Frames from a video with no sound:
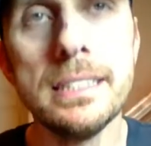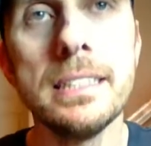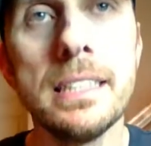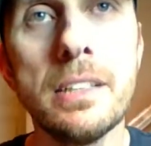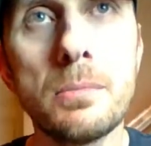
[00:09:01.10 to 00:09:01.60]

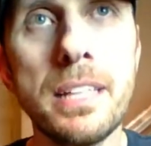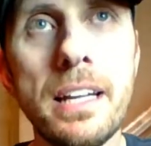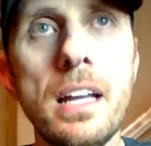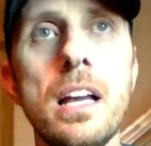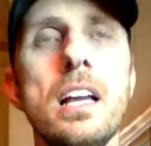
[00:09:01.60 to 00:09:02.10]
You know what
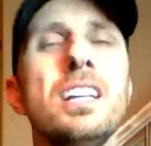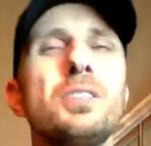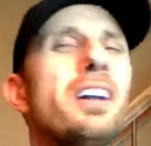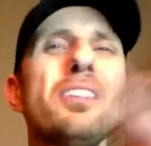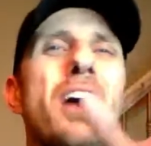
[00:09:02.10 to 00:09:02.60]
I'm saying?
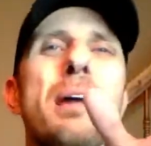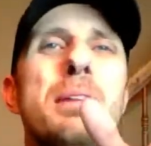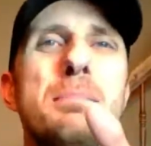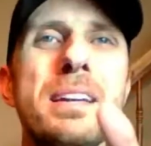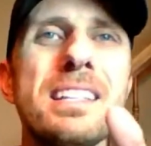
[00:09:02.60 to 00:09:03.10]
So I don't know how
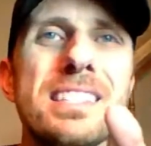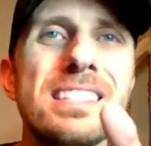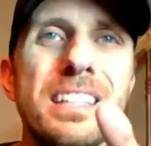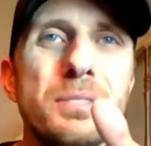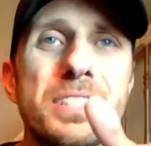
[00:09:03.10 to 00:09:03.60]
many minutes this
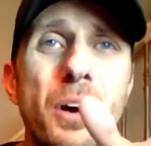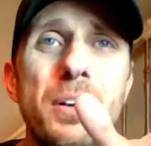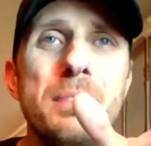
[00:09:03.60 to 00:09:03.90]
thing was going